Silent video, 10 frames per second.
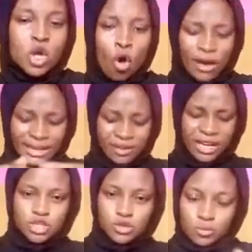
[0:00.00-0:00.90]
Okay, now that
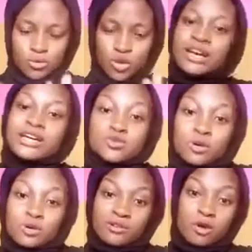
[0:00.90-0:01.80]
you can't do
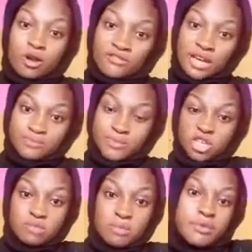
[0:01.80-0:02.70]
all of that
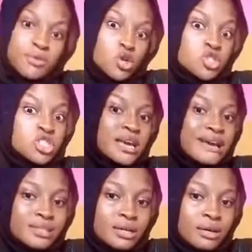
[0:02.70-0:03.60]
because maybe you're scared
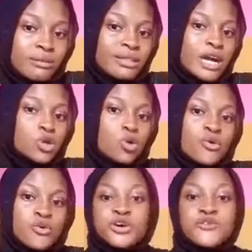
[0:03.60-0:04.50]
that you are
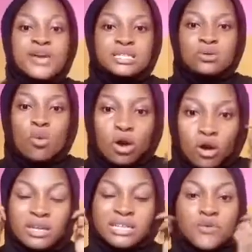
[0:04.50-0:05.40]
recreating what
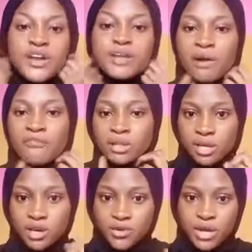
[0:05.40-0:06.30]
God has already perfectly
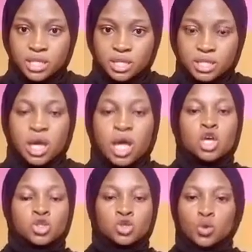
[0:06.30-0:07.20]
created.
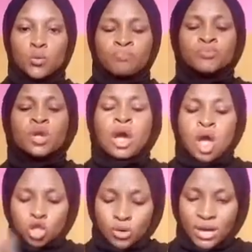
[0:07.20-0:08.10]
So
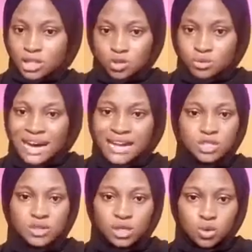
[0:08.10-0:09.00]
you can't do that. You
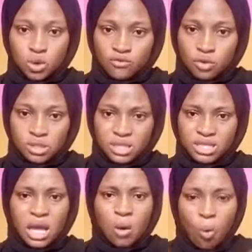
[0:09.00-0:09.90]
can't do all of those things.
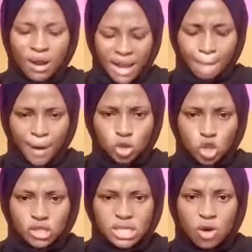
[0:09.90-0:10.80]
What about
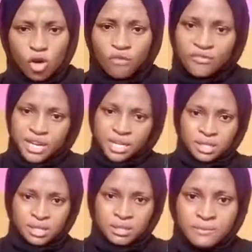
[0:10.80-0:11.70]
your
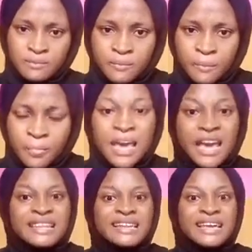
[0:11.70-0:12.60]
self-confidence?
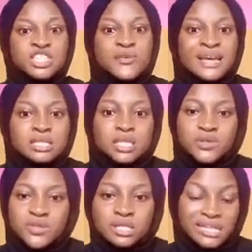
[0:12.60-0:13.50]
In a Nigerian
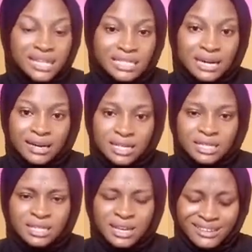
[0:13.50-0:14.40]
series, Class and
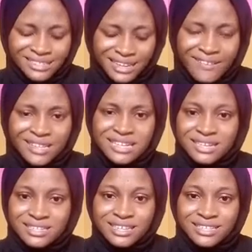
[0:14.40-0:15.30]
Class, the character
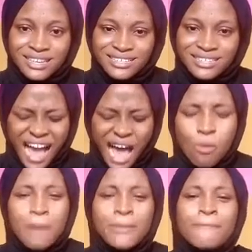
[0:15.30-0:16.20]
Adisa said, I
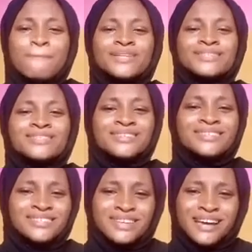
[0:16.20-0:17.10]
wear my petite
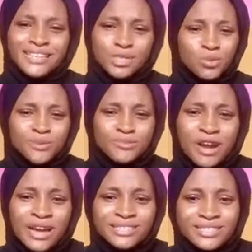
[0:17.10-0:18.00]
size with
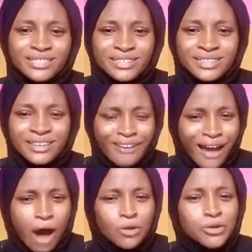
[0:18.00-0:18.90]
pride.
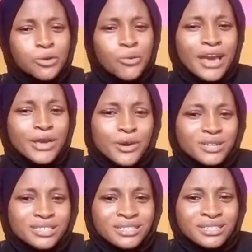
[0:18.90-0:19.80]
How do you wear
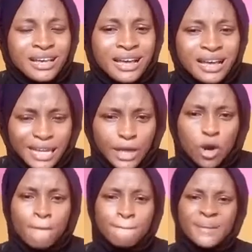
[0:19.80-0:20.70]
yours? That
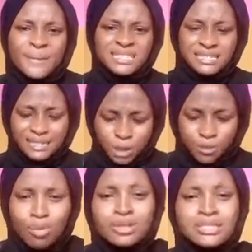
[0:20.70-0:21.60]
your petite
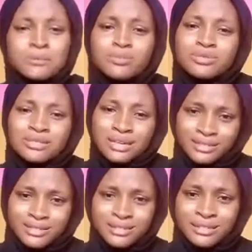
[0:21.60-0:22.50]
portable
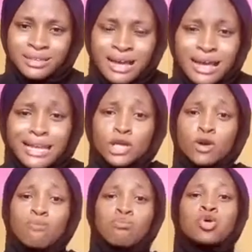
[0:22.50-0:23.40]
size. That your
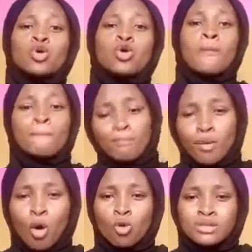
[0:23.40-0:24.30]
plump,
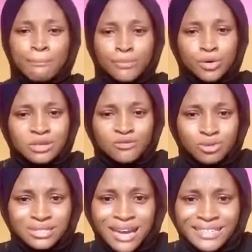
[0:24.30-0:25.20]
bold, and beautiful
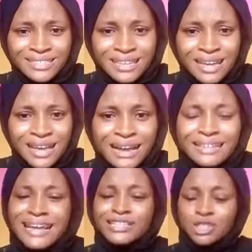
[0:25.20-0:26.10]
size.
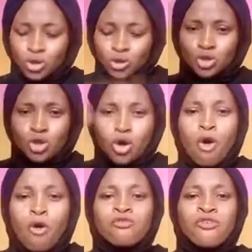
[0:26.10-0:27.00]
That your
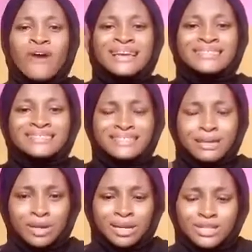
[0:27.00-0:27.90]
tall, fine,
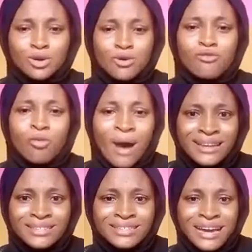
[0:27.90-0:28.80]
slim glass of
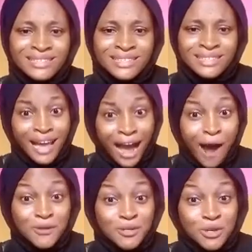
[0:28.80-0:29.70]
wine size.
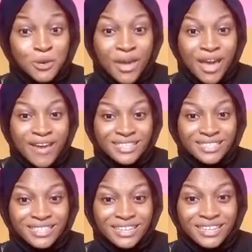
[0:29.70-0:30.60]
How do you wear it?
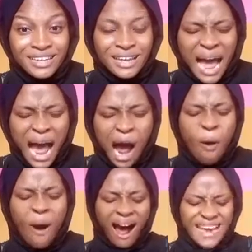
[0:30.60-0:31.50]
How
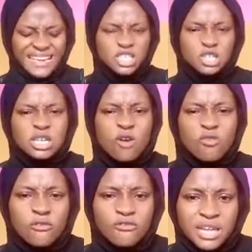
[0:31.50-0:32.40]
high is your
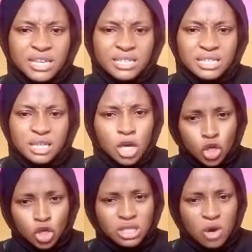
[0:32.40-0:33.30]
self-confidence?
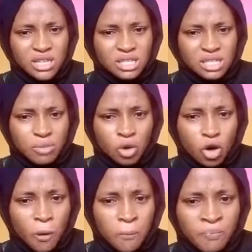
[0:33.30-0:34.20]
Your self-esteem, uncle.